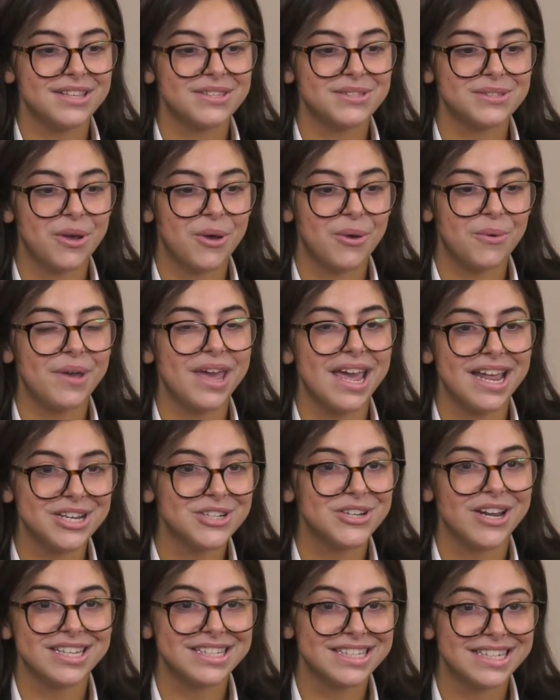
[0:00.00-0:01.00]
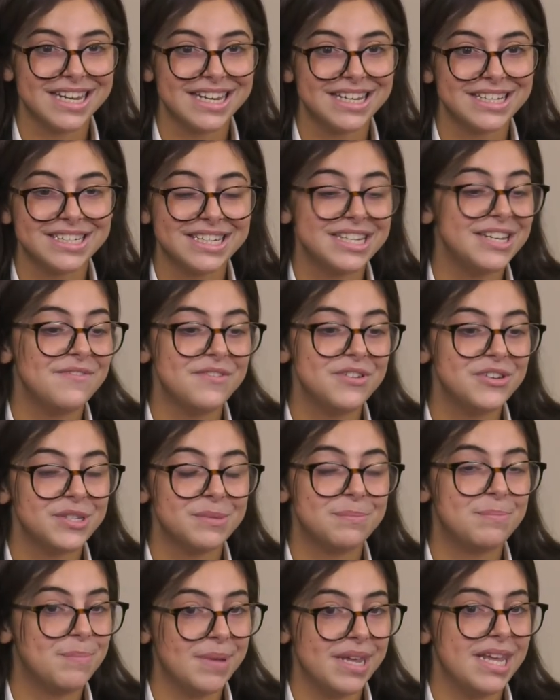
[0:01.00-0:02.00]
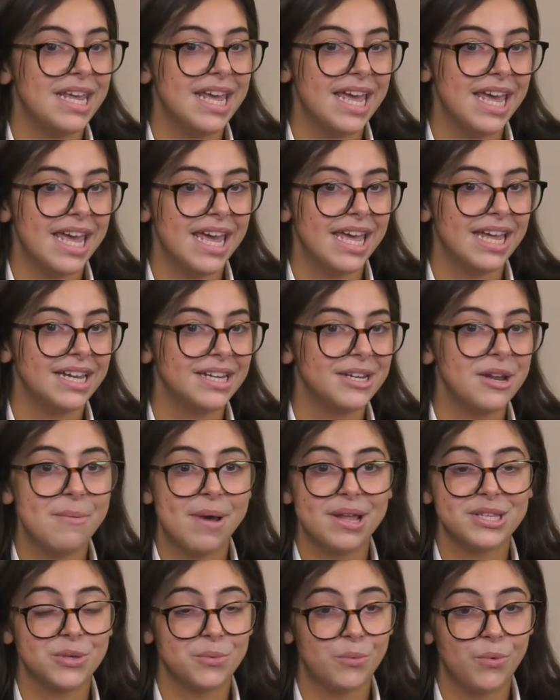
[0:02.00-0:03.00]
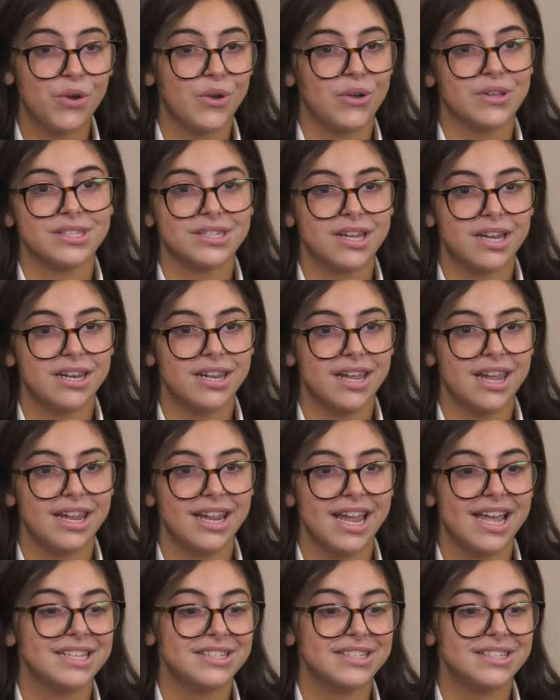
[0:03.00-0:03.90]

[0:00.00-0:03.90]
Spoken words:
so interesting to even just be here, no matter what you're studying.